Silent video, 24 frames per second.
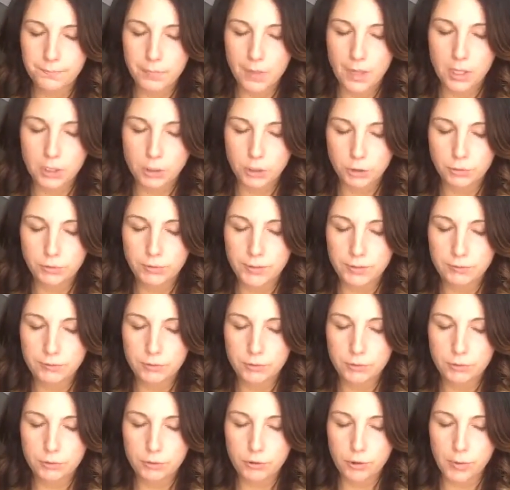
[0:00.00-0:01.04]
your tree
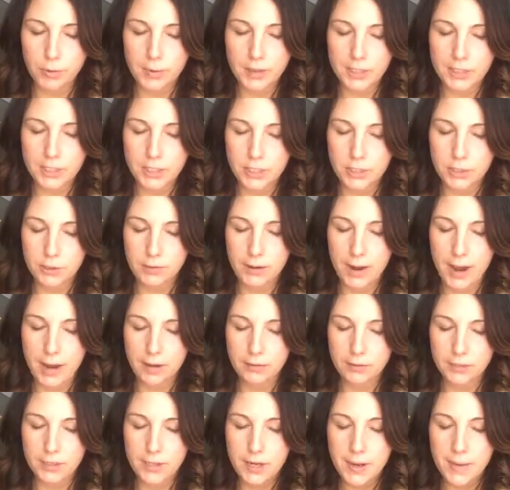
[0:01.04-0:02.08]
roots growing into the
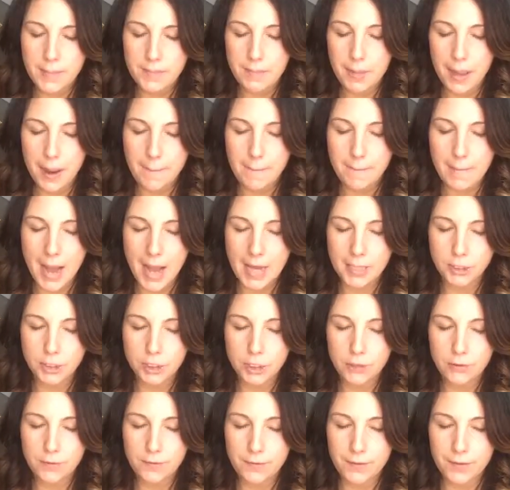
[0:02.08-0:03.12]
ground. Imagine
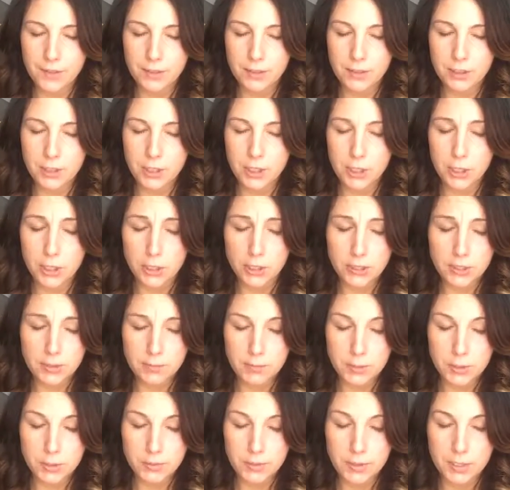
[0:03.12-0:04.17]
you feeling the earth in
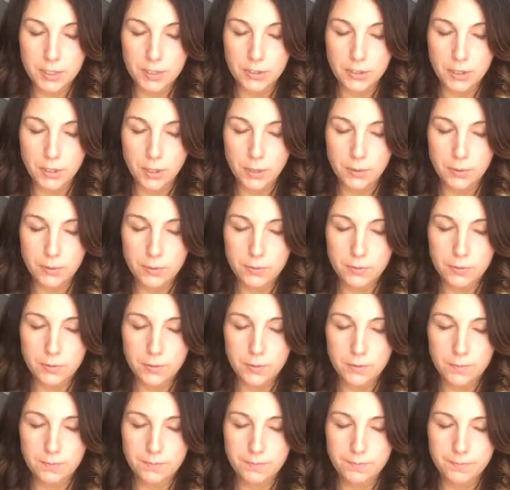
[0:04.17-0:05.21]
between your toes.
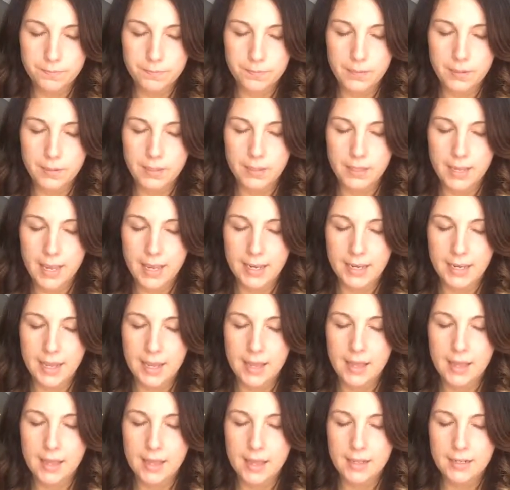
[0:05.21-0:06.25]
And take
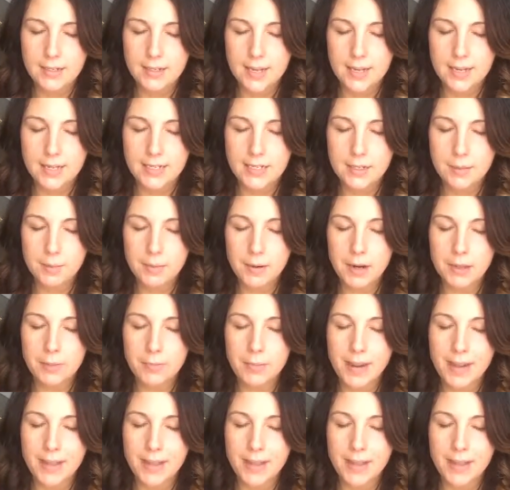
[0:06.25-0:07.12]
a deep breath, but